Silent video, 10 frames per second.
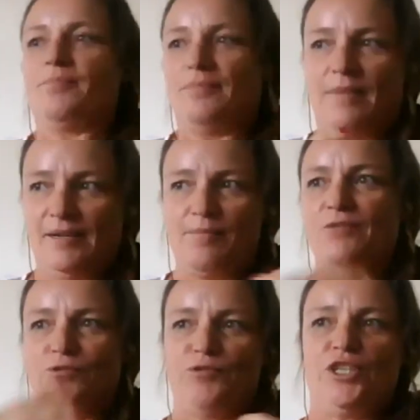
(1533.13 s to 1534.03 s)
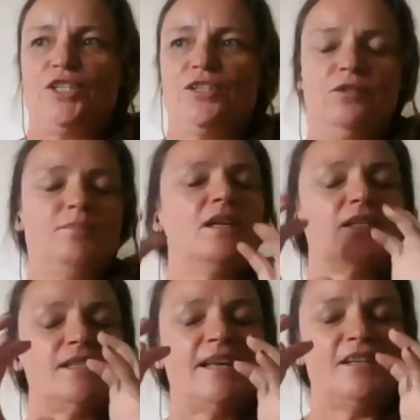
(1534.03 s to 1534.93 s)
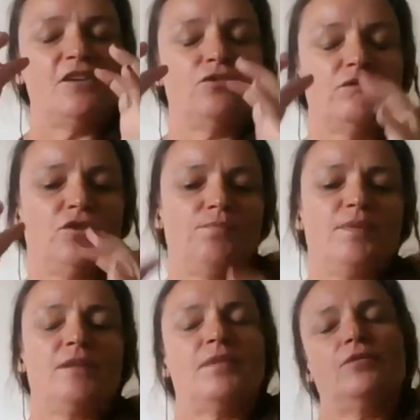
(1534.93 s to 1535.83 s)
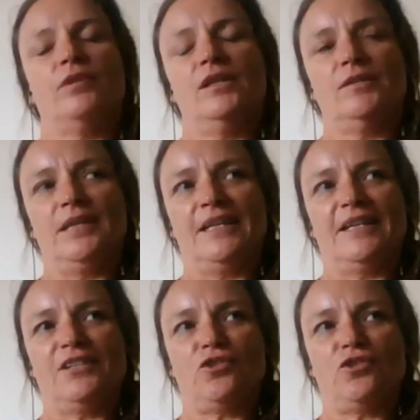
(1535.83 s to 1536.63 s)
malnutrition not being a standalone topic, but really being a